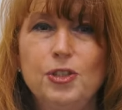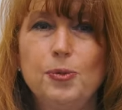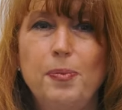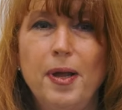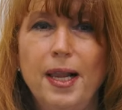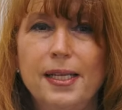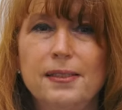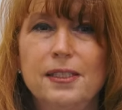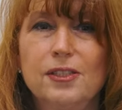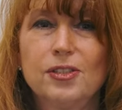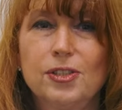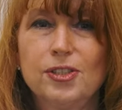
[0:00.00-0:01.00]
do
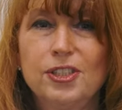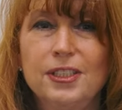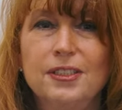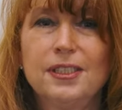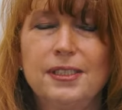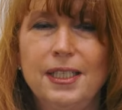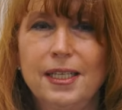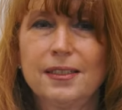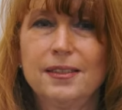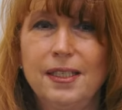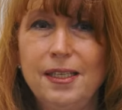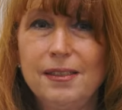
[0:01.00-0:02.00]
plastic surgeon
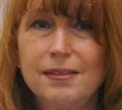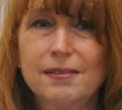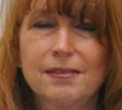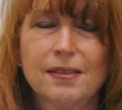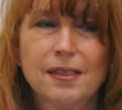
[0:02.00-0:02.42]
techniques.